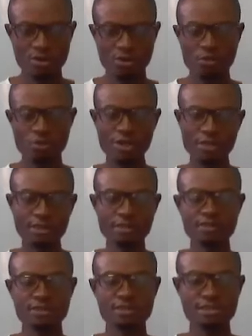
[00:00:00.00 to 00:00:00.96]
we
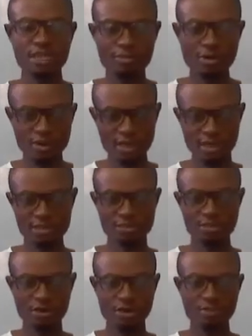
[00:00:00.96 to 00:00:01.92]
can summarize
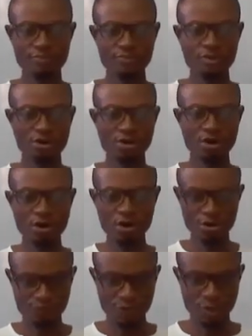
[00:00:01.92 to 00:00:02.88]
all
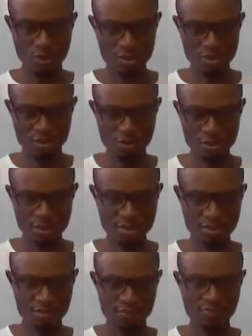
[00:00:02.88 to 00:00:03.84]
of the
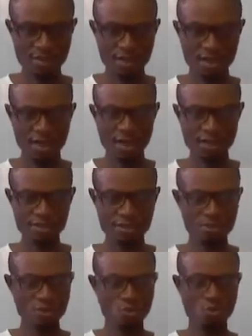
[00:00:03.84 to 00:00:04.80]
consequences
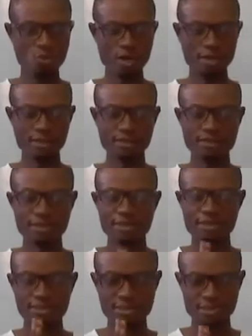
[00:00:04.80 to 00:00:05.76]
under one
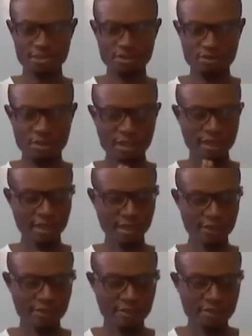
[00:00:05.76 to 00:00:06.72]
single
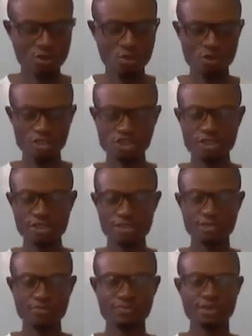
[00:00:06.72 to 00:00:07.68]
heading, which is
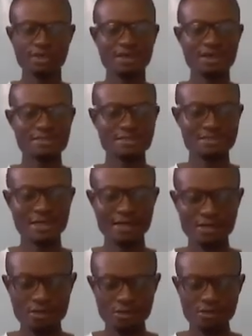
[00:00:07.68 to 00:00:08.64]

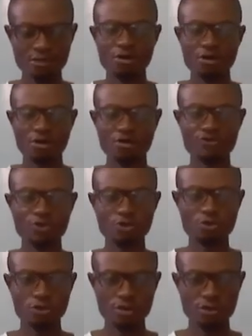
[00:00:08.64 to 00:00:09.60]
cycle of
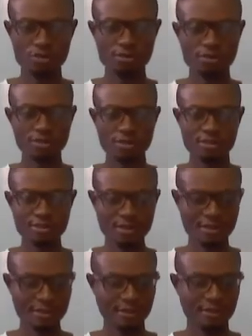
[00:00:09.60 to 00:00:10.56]
rural
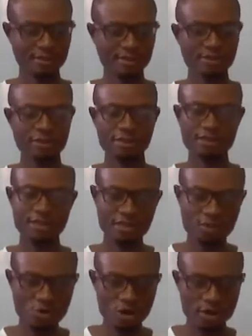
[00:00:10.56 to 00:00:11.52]
decline. In
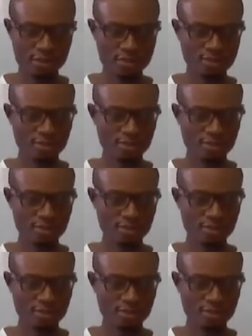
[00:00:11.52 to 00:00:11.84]
other words,